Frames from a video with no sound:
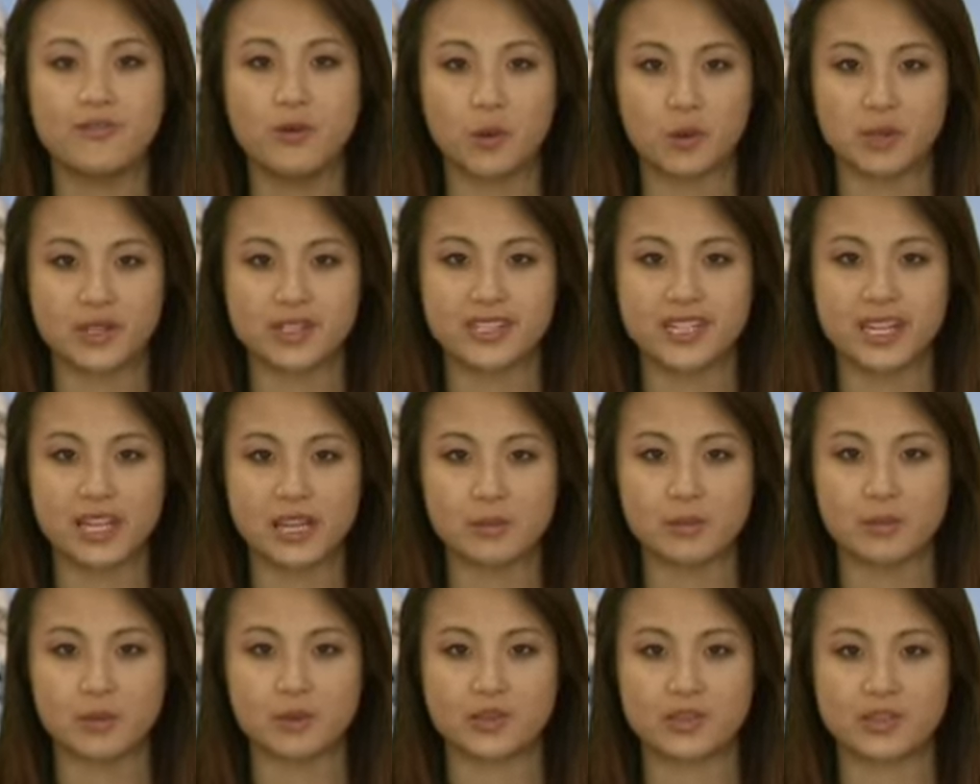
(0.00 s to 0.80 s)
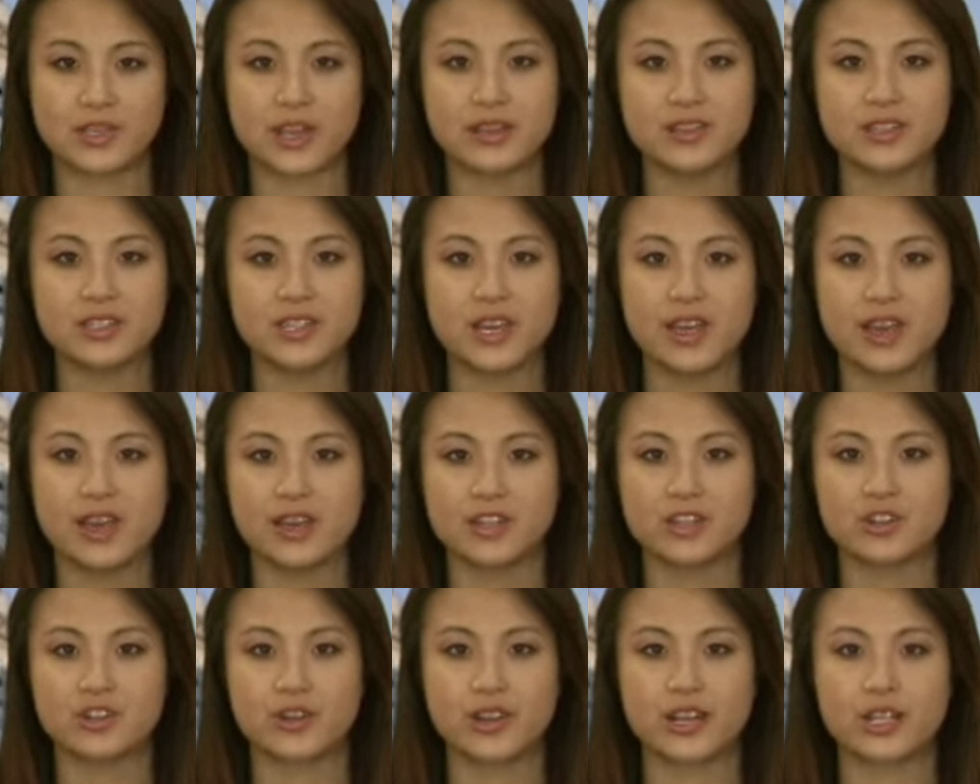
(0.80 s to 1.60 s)
14%
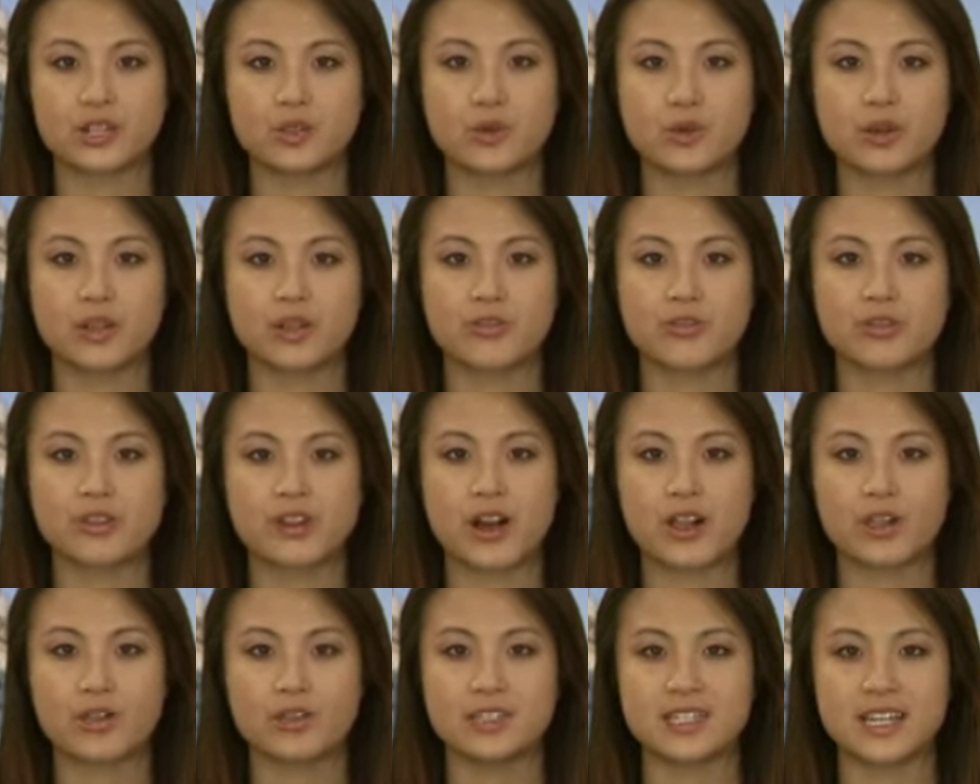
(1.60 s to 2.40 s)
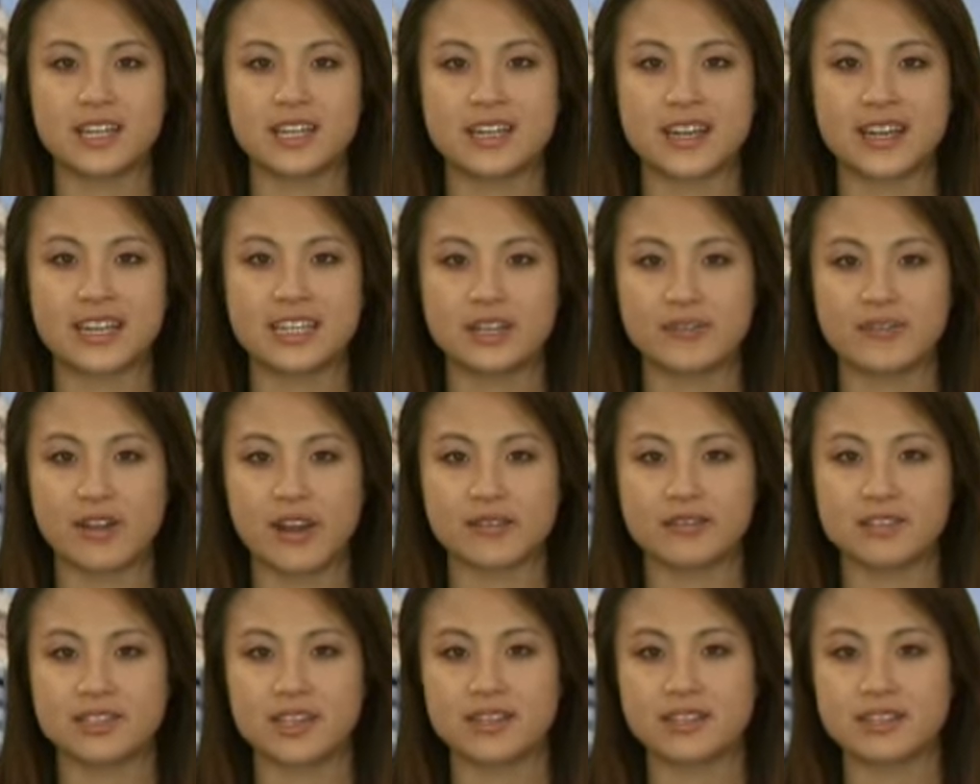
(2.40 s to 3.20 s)
to trade at
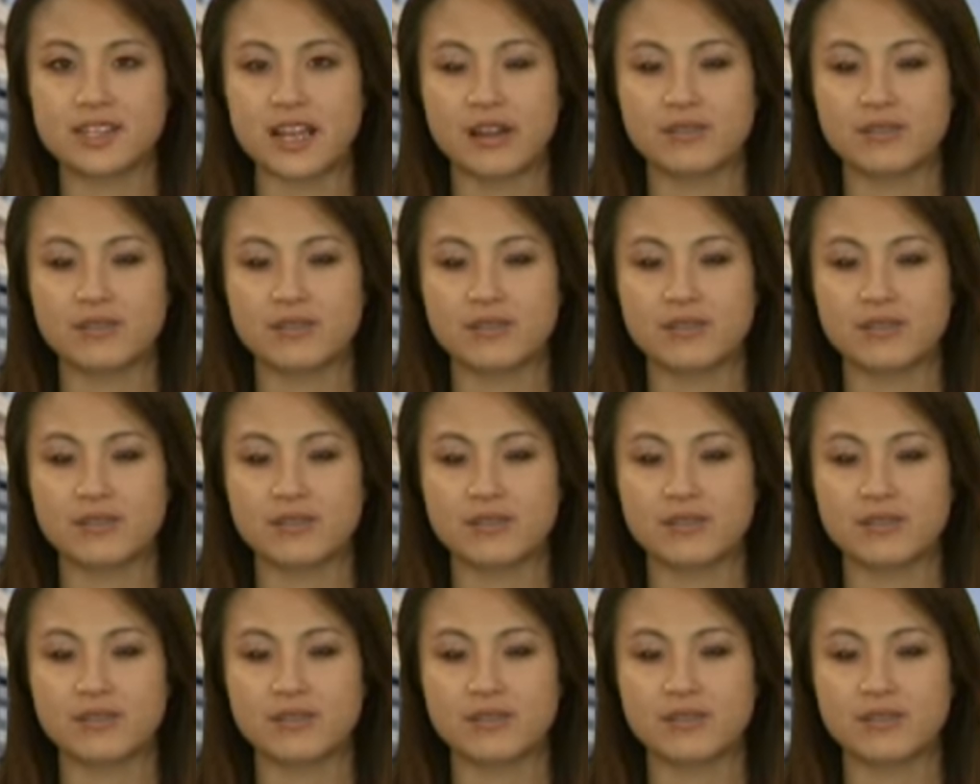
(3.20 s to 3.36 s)
$23.95